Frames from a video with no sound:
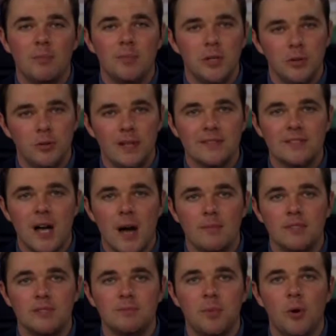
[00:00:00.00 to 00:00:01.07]
Pugh and
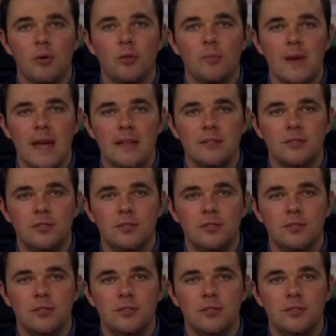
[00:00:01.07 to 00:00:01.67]
Thomas both made the